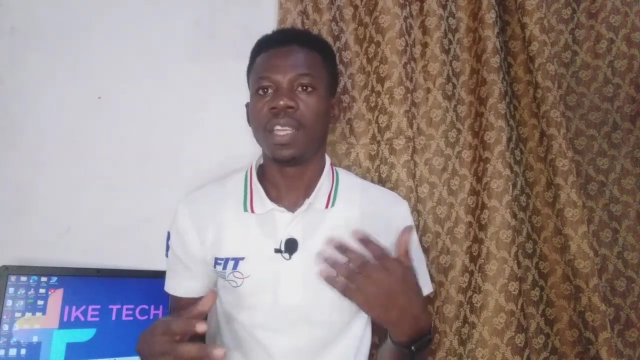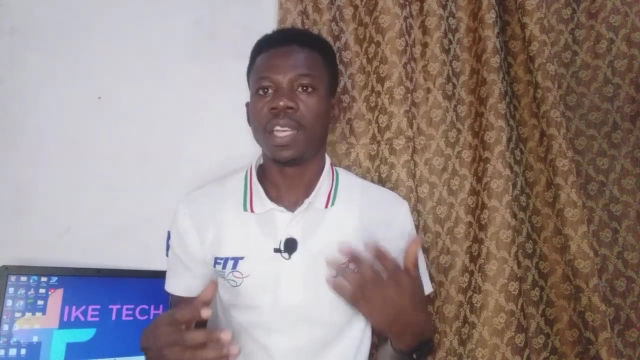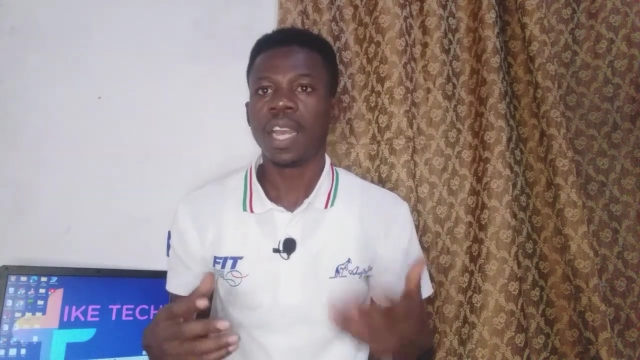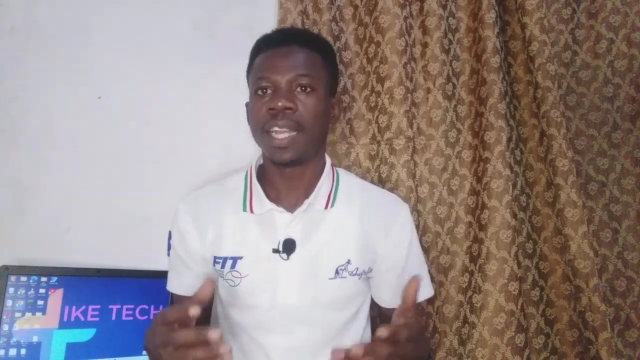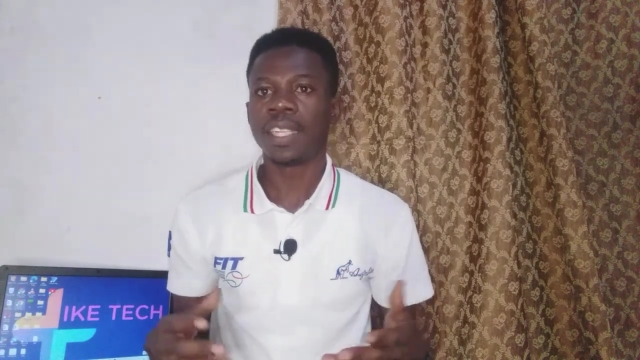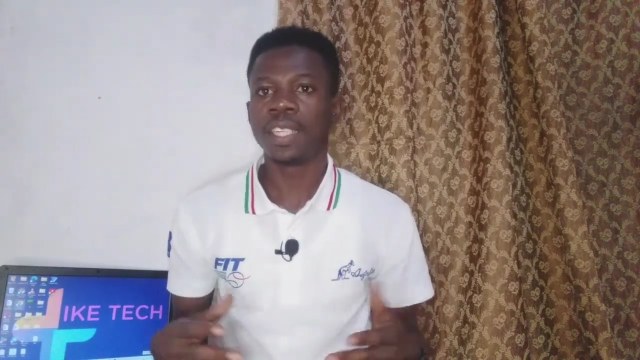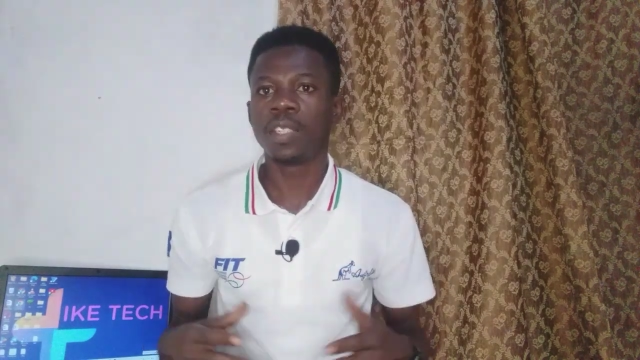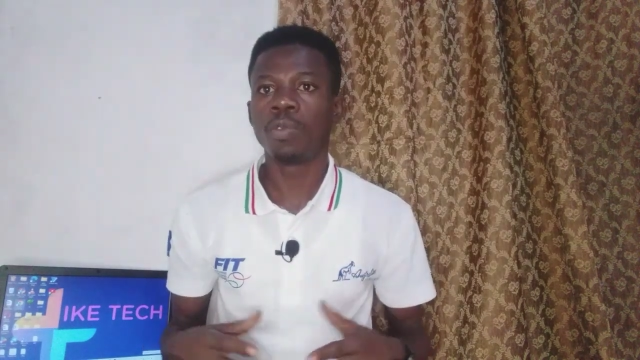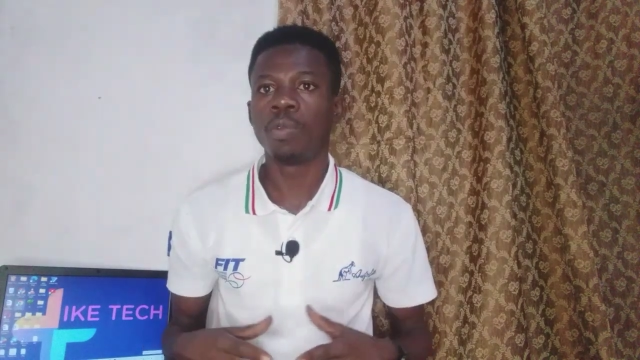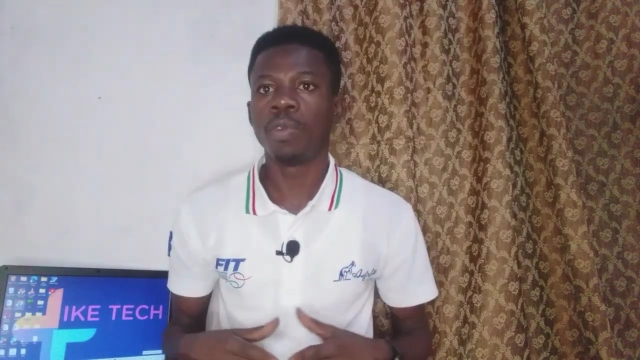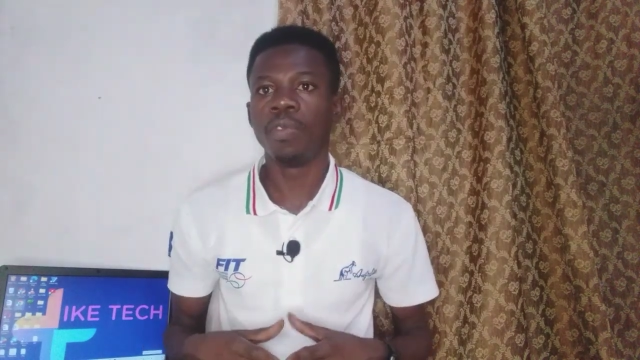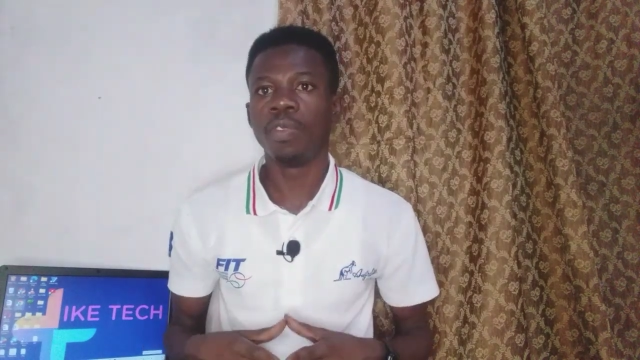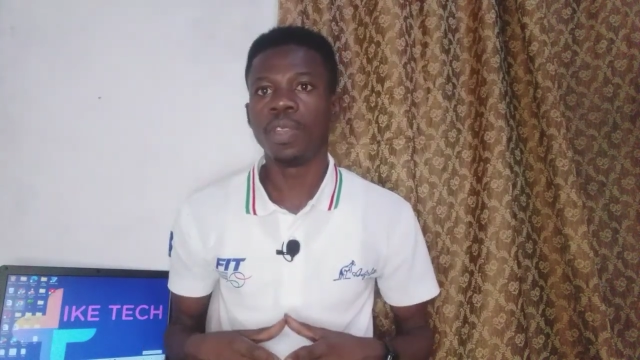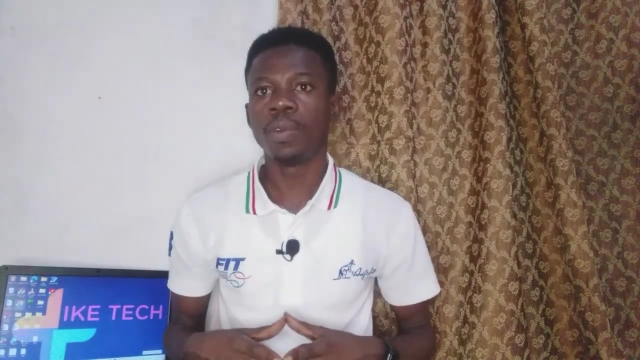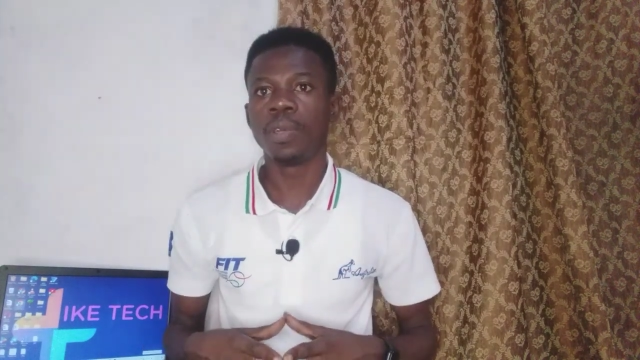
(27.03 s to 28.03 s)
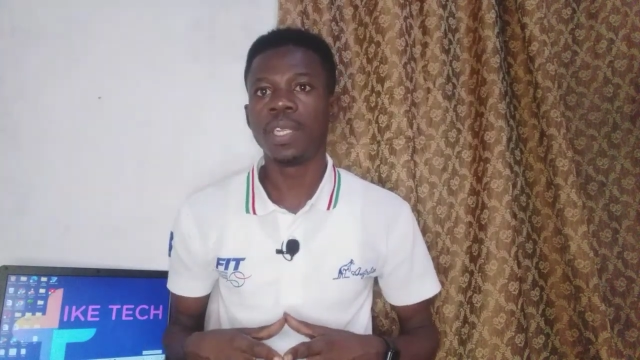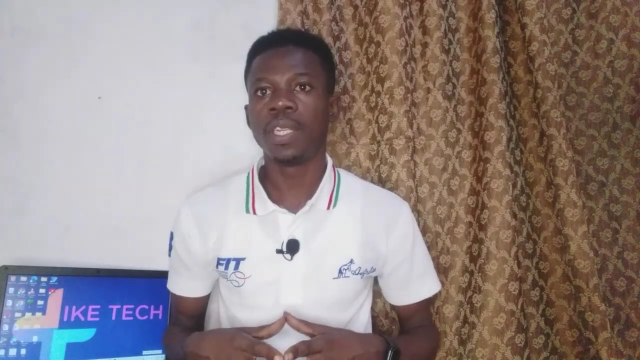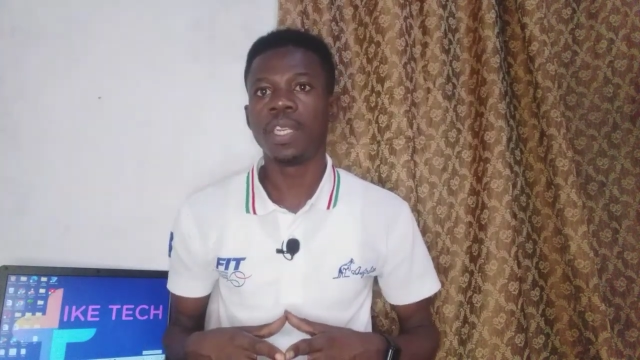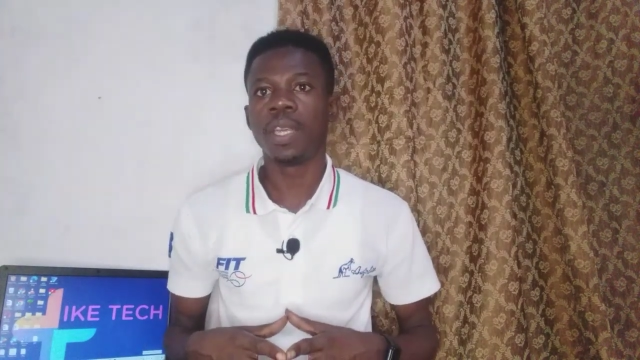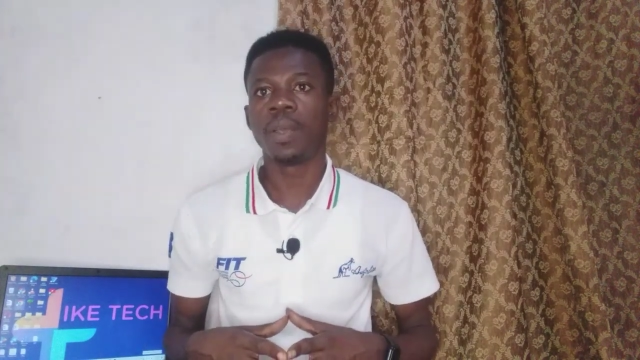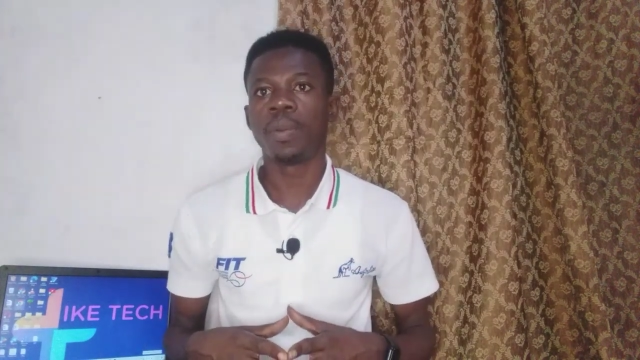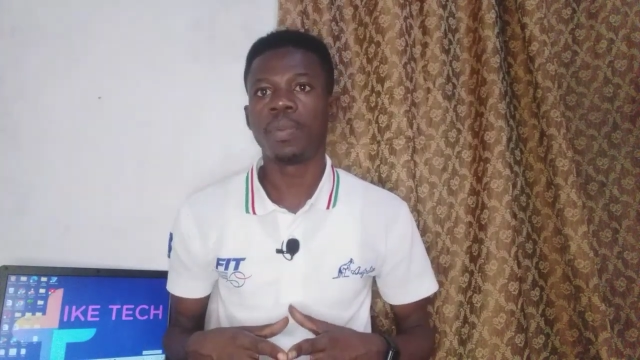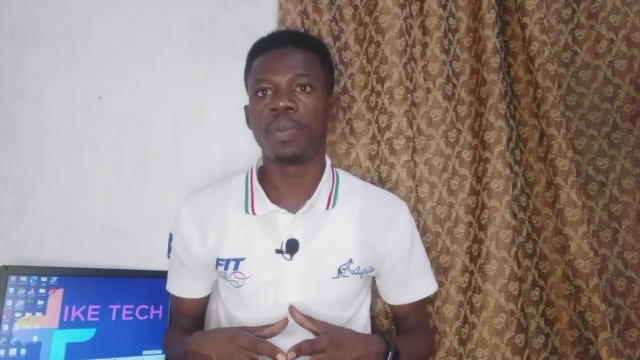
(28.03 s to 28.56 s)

are just reviewing the